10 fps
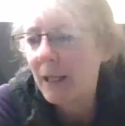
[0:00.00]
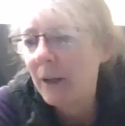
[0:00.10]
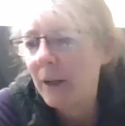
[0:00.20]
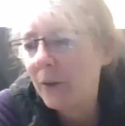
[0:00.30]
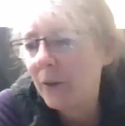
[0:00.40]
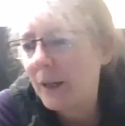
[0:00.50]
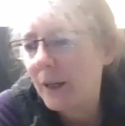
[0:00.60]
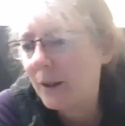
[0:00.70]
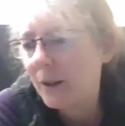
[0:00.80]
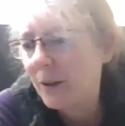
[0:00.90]
insight,
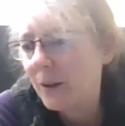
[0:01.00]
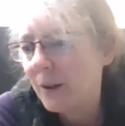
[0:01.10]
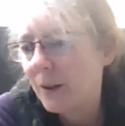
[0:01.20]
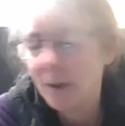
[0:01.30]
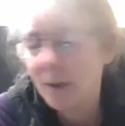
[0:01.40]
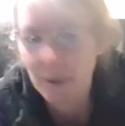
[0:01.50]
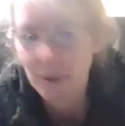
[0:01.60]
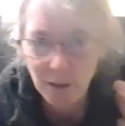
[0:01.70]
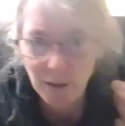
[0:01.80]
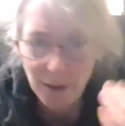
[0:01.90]

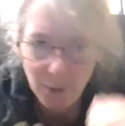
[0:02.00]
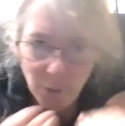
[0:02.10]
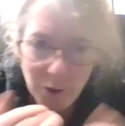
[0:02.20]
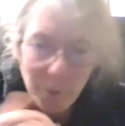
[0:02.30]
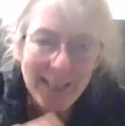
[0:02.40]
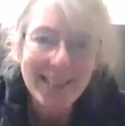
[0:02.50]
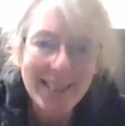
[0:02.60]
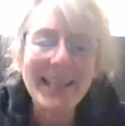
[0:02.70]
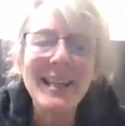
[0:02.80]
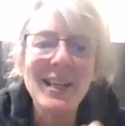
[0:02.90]
which makes it
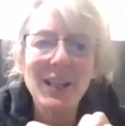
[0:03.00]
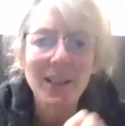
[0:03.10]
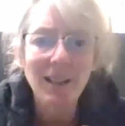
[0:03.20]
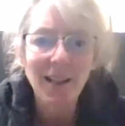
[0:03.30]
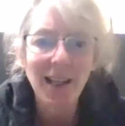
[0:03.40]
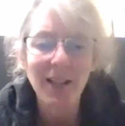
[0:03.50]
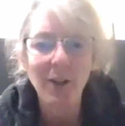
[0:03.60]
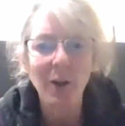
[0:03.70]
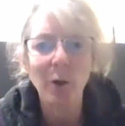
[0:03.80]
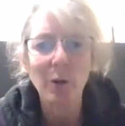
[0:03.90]
easier to let
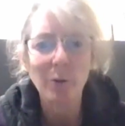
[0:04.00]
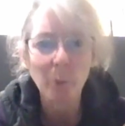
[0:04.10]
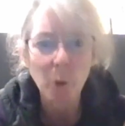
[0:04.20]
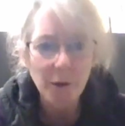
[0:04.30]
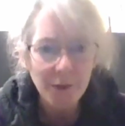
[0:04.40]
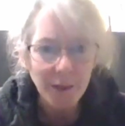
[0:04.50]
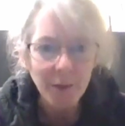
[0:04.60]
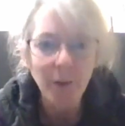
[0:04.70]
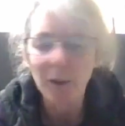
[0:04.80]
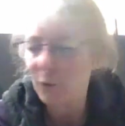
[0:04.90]
go of more
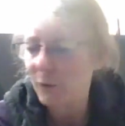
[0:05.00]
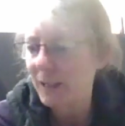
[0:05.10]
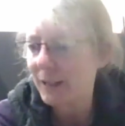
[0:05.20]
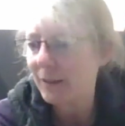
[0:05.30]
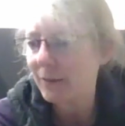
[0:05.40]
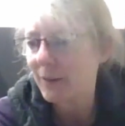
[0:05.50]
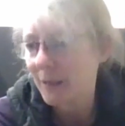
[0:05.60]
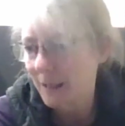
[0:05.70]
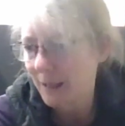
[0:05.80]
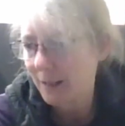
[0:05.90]
subtle afflictive
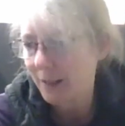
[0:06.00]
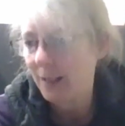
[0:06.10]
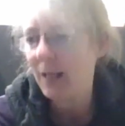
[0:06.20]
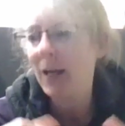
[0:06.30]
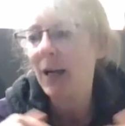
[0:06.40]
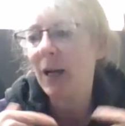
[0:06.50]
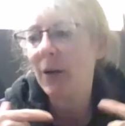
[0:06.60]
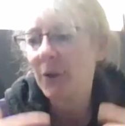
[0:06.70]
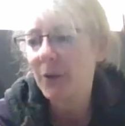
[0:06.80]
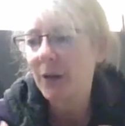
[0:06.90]
states and
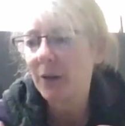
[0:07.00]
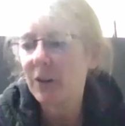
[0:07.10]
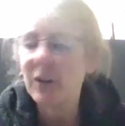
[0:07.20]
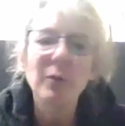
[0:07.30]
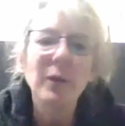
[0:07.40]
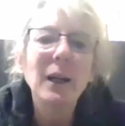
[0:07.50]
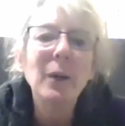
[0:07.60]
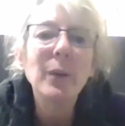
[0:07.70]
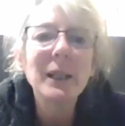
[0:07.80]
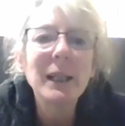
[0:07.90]
start to
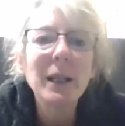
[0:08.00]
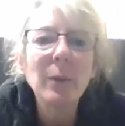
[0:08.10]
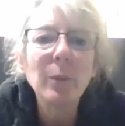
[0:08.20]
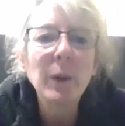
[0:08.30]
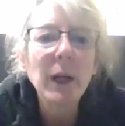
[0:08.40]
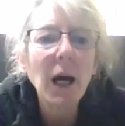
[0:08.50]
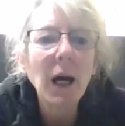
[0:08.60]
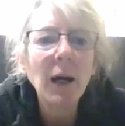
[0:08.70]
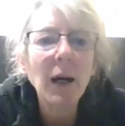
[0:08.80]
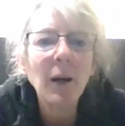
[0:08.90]
develop the deep
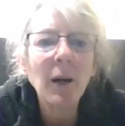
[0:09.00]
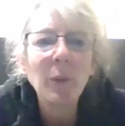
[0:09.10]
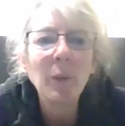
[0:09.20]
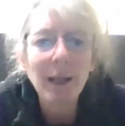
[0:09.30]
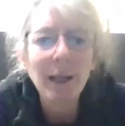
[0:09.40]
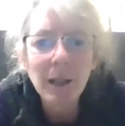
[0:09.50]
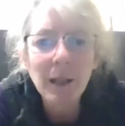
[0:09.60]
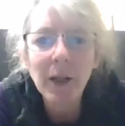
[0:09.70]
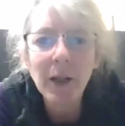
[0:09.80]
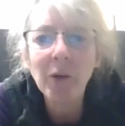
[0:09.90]
calm and
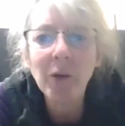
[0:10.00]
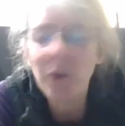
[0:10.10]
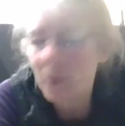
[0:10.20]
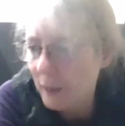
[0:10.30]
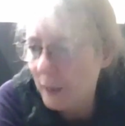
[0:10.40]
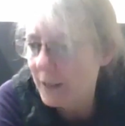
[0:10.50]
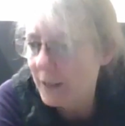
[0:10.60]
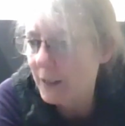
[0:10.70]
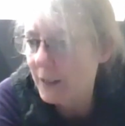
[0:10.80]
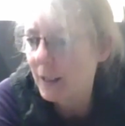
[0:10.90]
ease and
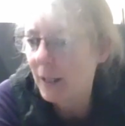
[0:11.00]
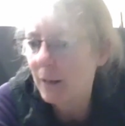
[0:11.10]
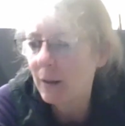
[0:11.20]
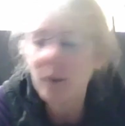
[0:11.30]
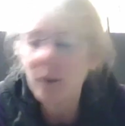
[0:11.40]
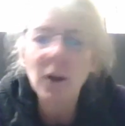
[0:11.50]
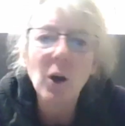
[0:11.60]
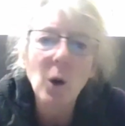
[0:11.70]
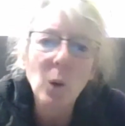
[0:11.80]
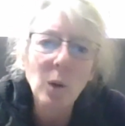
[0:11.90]
peace that are the
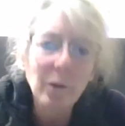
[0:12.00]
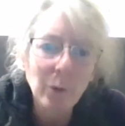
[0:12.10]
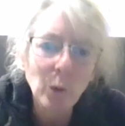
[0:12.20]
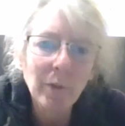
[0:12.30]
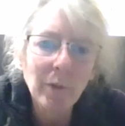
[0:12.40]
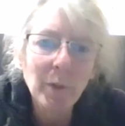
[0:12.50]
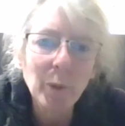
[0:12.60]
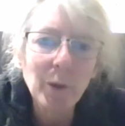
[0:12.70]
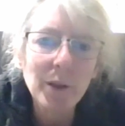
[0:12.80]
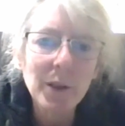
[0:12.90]
goal of all of the
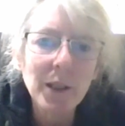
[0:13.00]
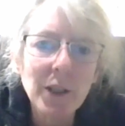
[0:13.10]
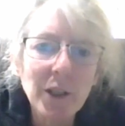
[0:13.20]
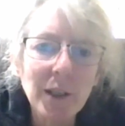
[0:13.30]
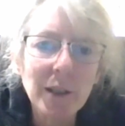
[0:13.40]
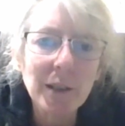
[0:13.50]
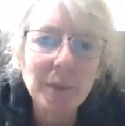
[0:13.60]
Buddha's teachings.